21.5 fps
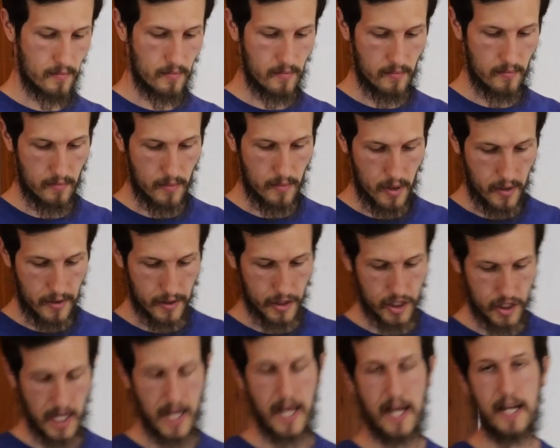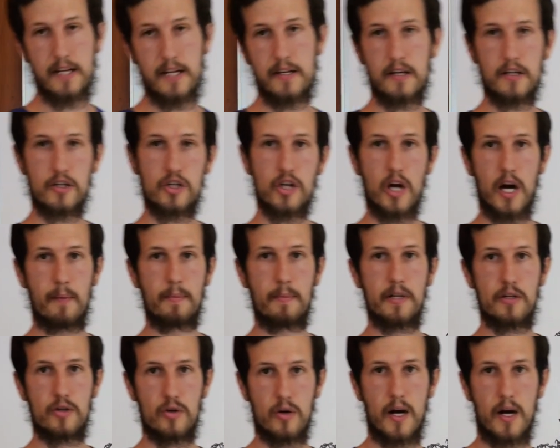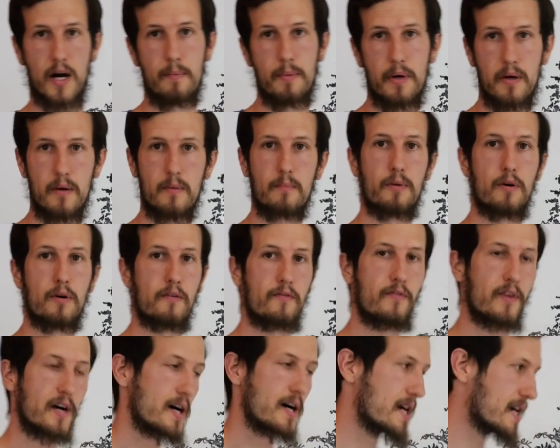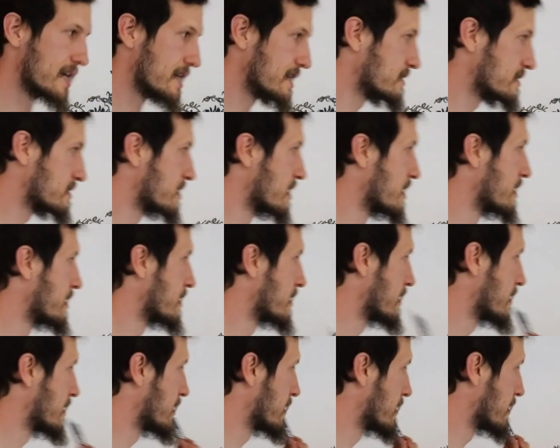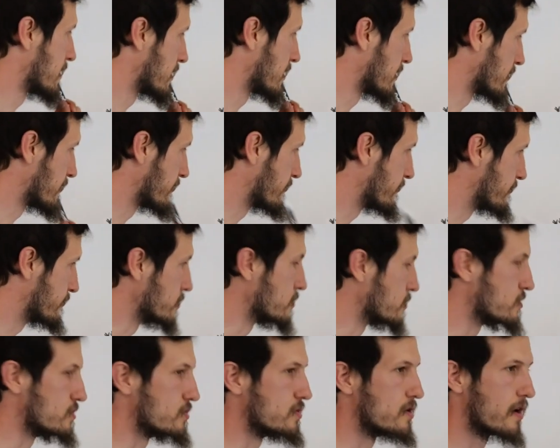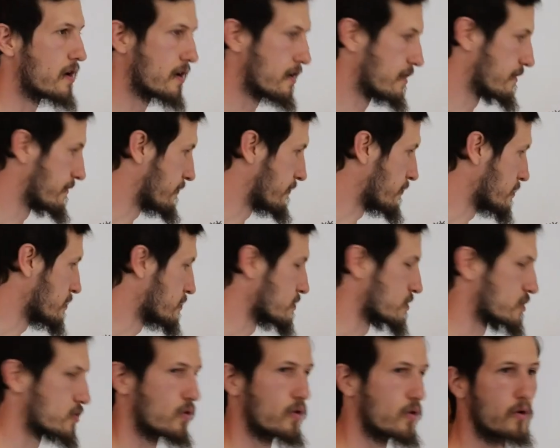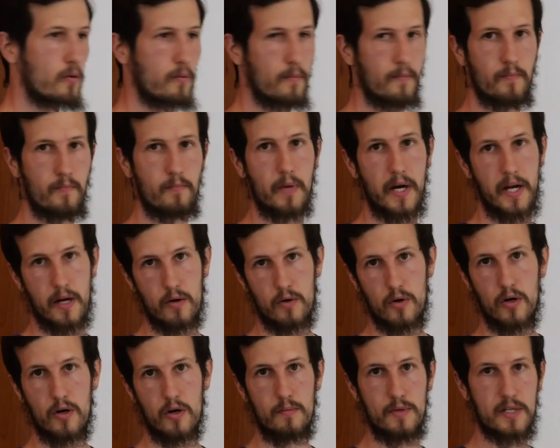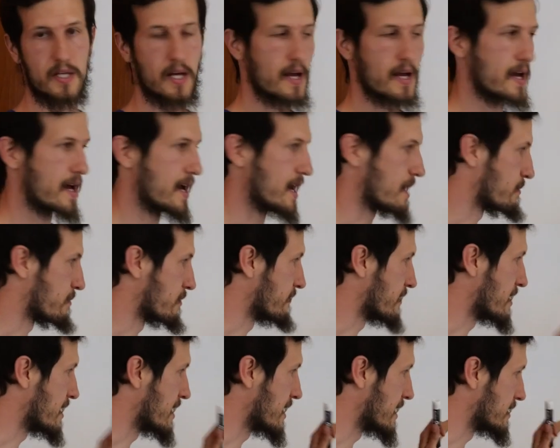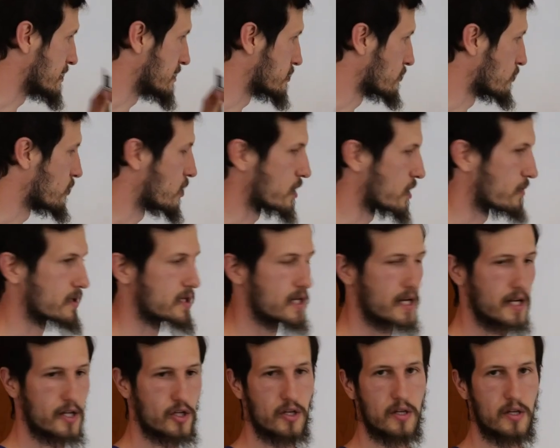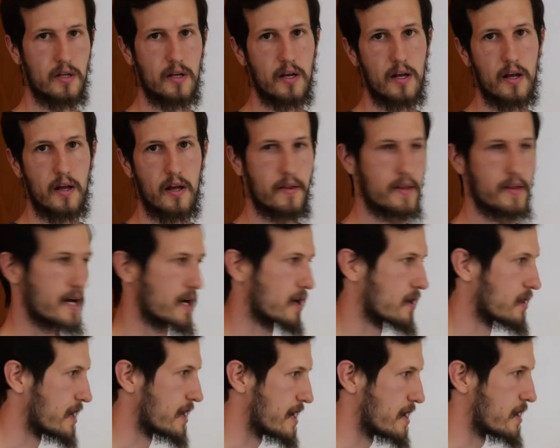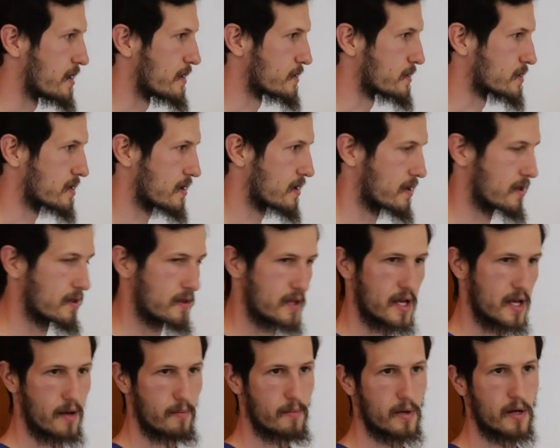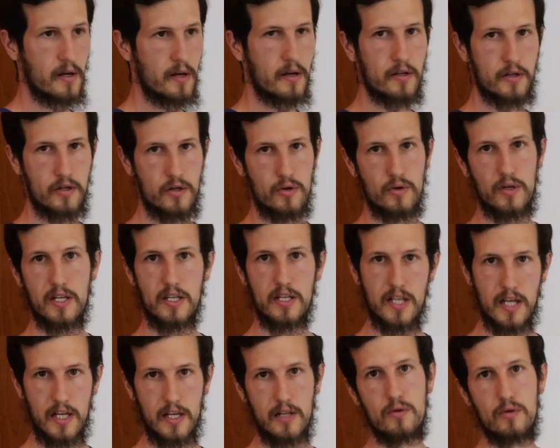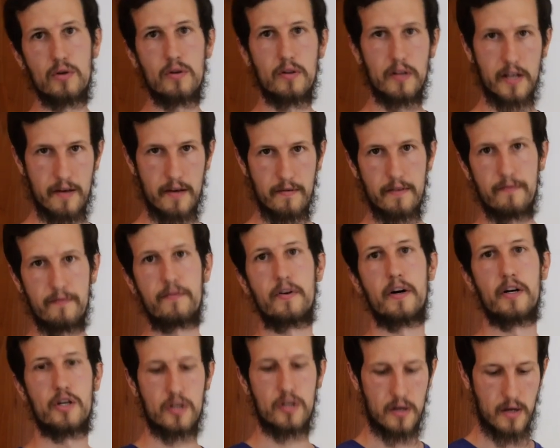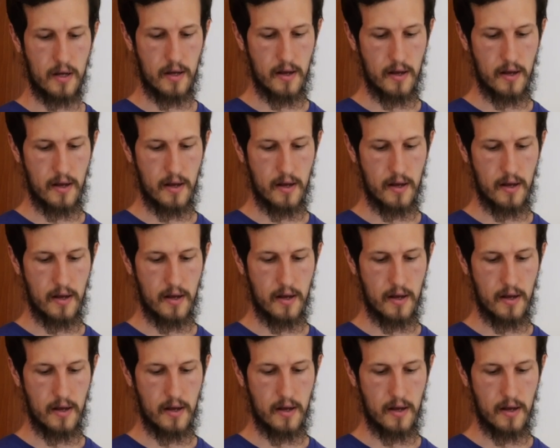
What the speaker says: mulch and chop and drop provides food for your soil microbes and provides water retention that allows them to continue to live and function.